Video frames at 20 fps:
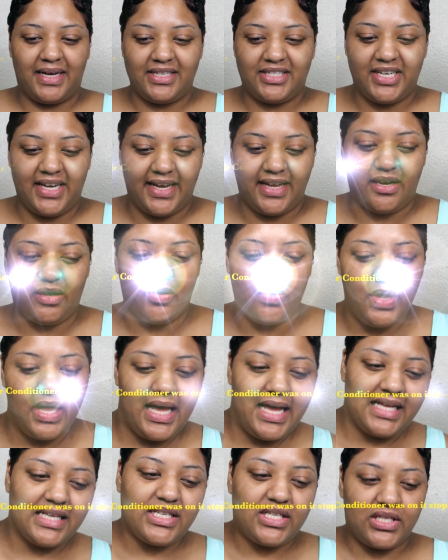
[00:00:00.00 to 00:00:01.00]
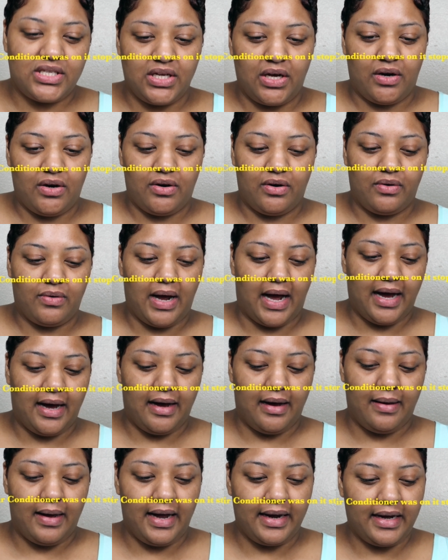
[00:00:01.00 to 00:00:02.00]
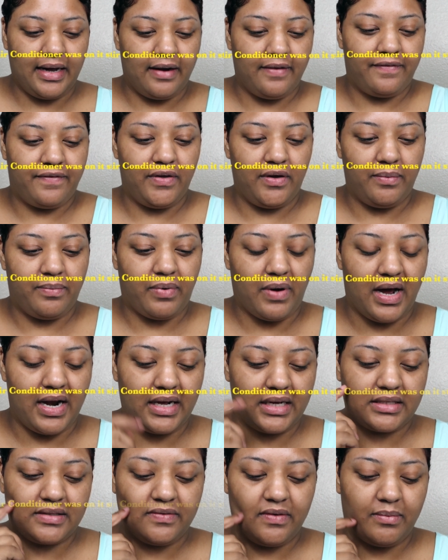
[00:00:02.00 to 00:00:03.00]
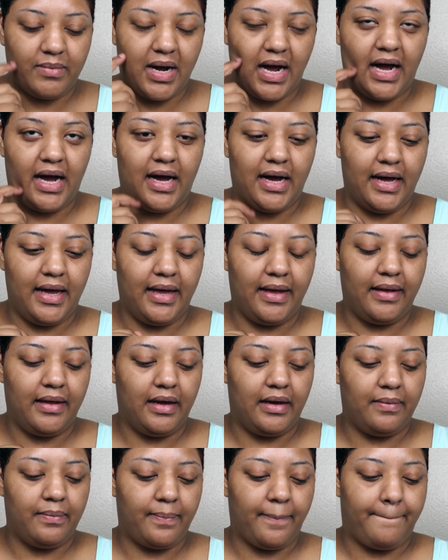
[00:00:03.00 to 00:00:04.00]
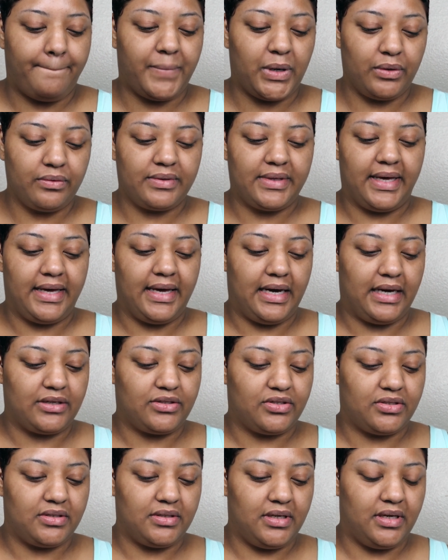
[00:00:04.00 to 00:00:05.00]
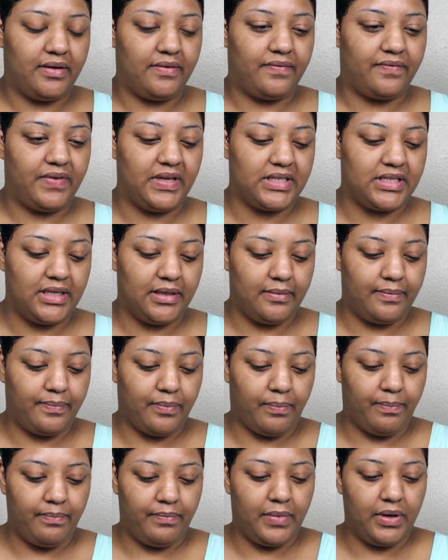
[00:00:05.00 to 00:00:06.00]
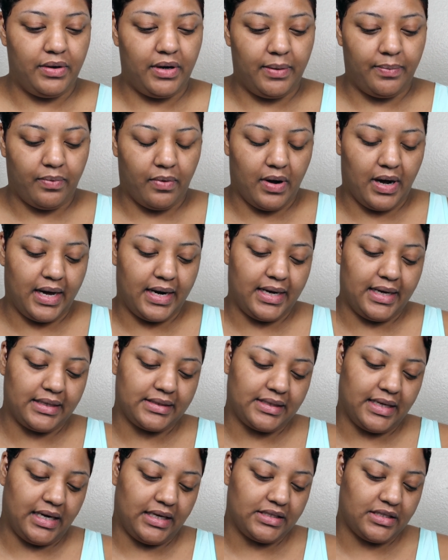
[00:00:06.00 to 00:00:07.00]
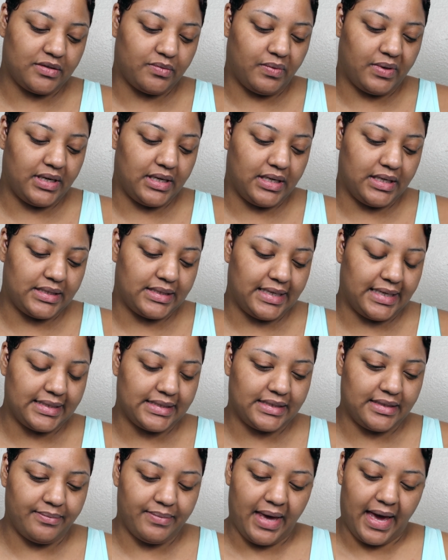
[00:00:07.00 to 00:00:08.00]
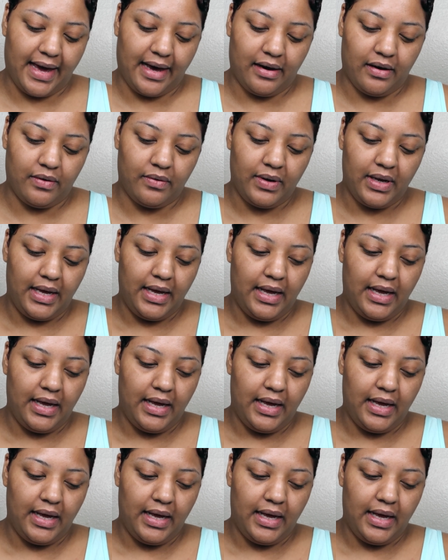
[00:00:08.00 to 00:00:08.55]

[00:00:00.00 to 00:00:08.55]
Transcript: channel. So I got a few products for my birthday, actually, Fenty Beauty products, and I just wanted to test them out.